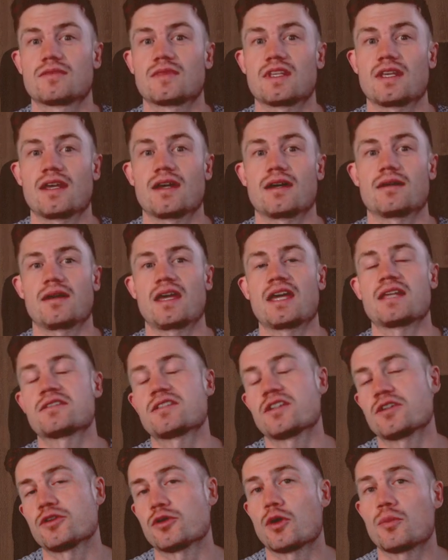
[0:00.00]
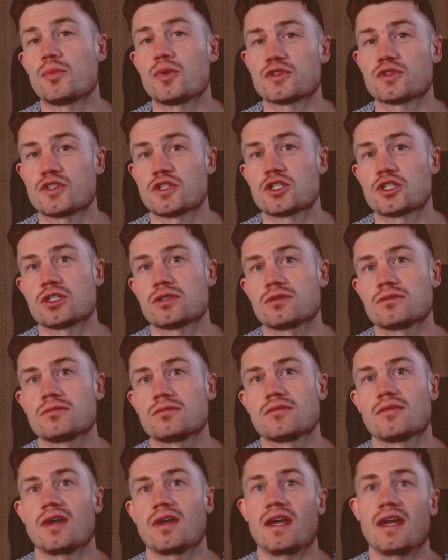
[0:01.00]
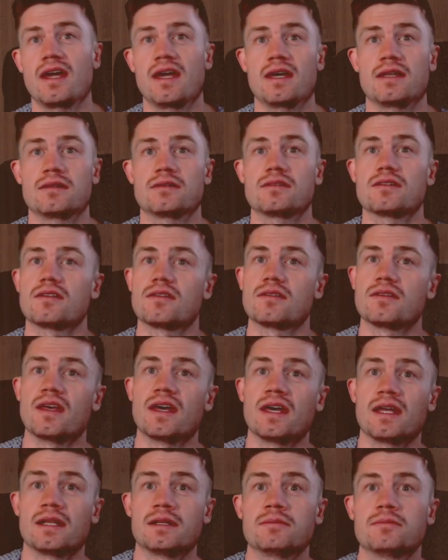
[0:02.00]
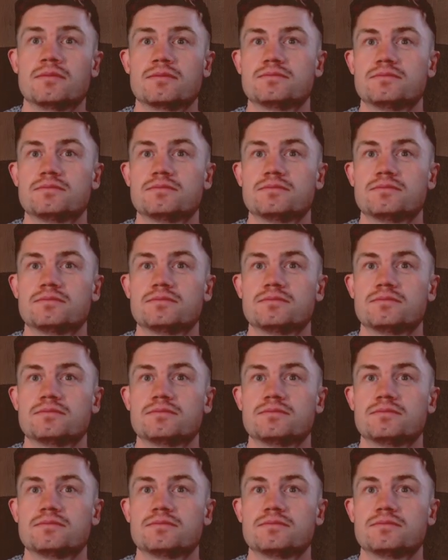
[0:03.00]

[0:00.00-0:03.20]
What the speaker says: enter your position and then